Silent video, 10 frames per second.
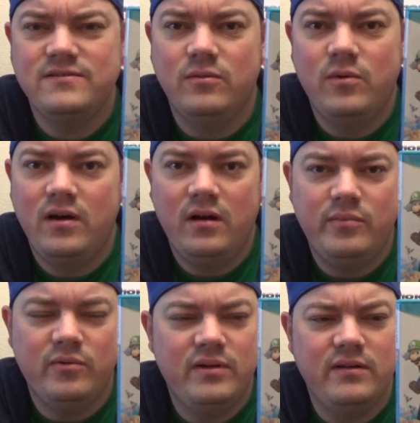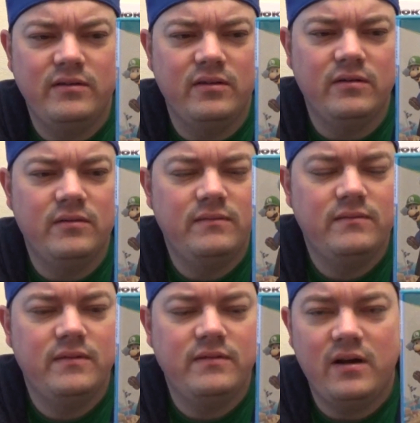not why I bought it. You know,
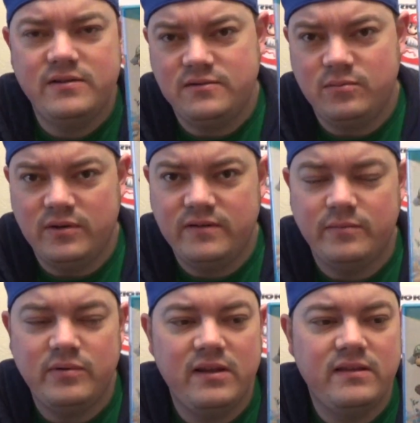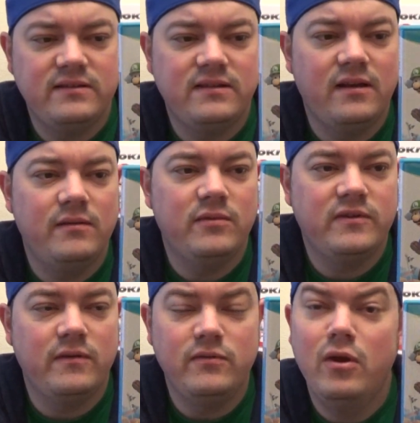I just wanted to play this game
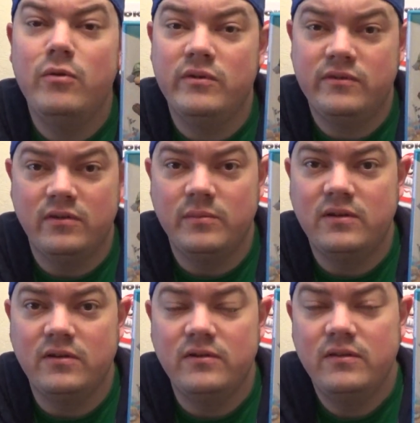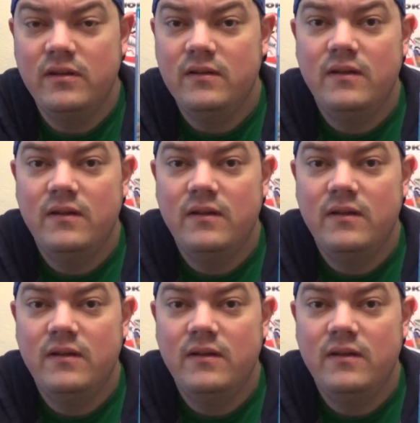because I knew it was going to be good.